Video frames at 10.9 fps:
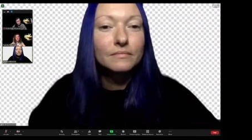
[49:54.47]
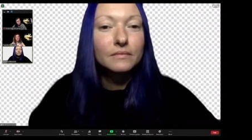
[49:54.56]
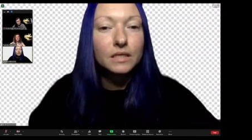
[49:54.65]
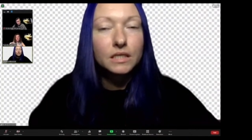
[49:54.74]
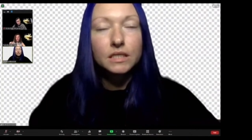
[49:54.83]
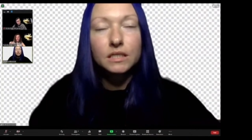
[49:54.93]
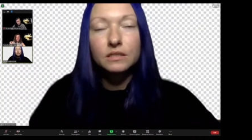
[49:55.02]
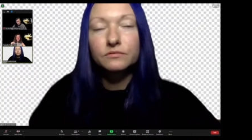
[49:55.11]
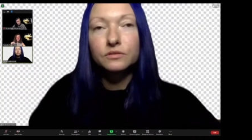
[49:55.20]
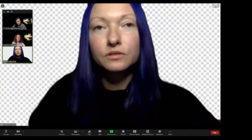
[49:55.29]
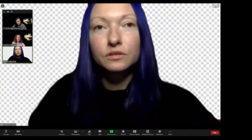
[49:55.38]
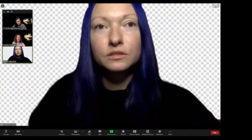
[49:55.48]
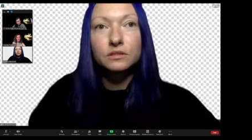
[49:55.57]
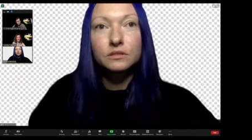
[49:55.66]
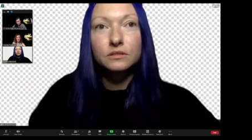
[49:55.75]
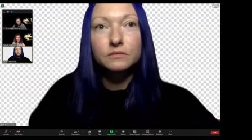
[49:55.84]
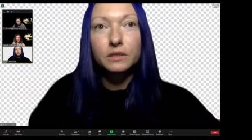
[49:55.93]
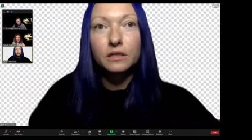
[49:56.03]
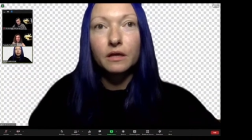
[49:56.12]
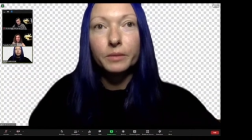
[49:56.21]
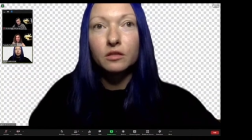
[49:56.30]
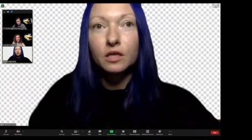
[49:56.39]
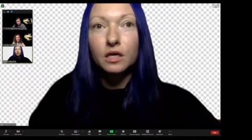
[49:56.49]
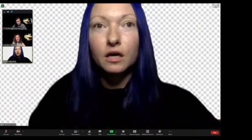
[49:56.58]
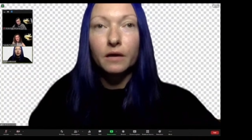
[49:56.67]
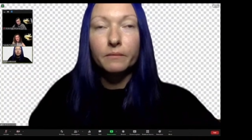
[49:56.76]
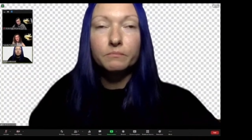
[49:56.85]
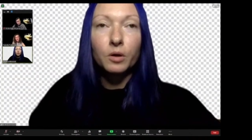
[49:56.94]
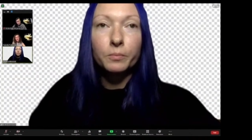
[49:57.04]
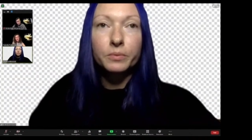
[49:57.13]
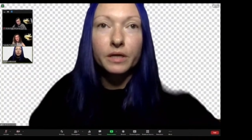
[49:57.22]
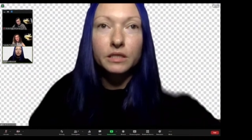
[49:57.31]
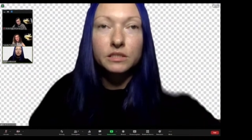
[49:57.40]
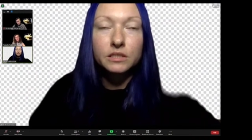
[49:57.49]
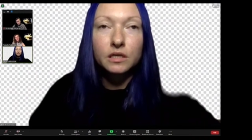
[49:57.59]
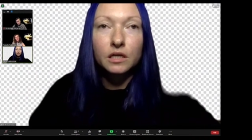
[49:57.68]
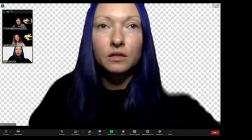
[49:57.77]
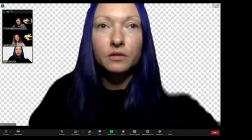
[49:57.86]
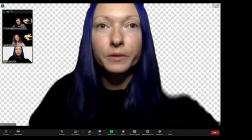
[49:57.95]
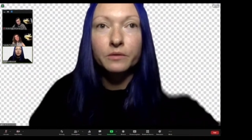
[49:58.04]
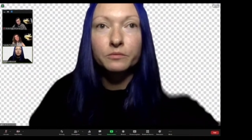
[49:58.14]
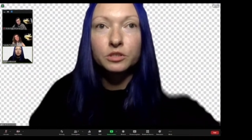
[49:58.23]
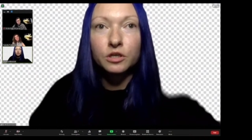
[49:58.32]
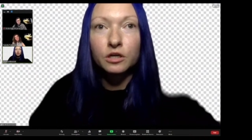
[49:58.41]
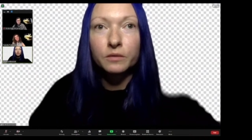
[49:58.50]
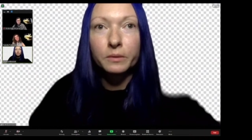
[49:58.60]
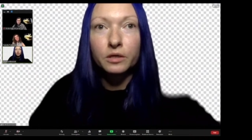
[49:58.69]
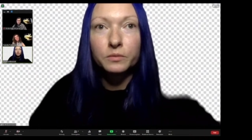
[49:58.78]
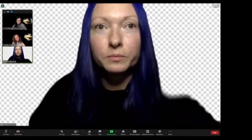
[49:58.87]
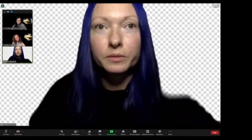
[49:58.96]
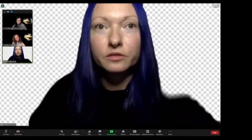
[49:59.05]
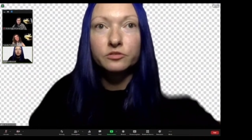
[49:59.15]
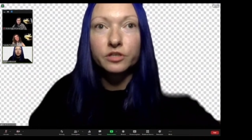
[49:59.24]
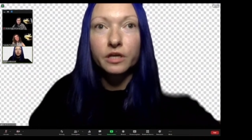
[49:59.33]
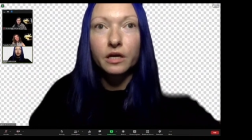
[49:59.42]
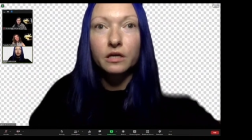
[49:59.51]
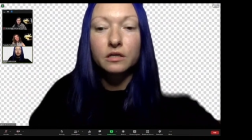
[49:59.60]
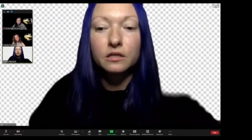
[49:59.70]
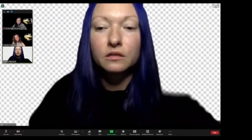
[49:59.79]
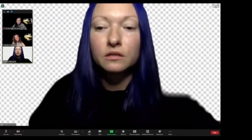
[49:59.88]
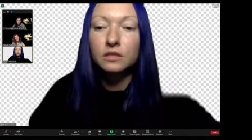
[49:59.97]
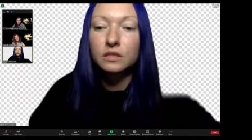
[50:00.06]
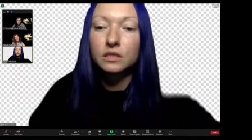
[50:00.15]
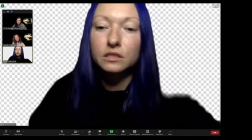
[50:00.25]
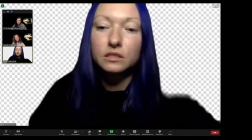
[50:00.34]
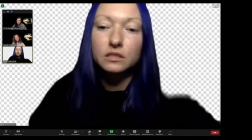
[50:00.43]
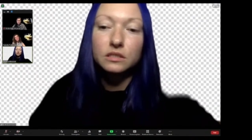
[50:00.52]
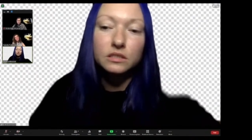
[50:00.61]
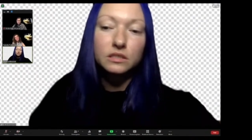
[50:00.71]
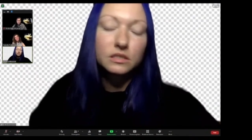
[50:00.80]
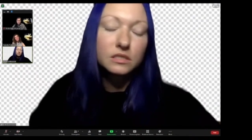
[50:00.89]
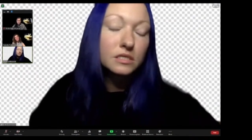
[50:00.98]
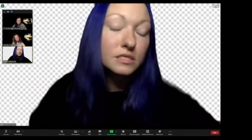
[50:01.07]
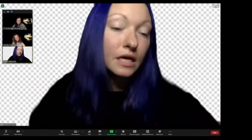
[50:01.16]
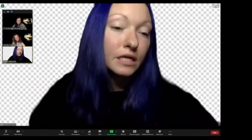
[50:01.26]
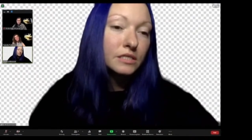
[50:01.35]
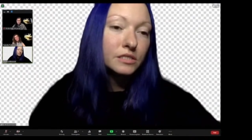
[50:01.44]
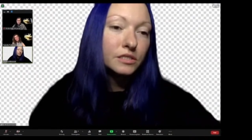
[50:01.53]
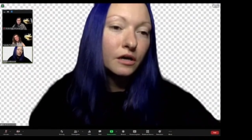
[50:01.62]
Yeah, of course. Well, I mean, I'm more practical when we talk about patriarchal society.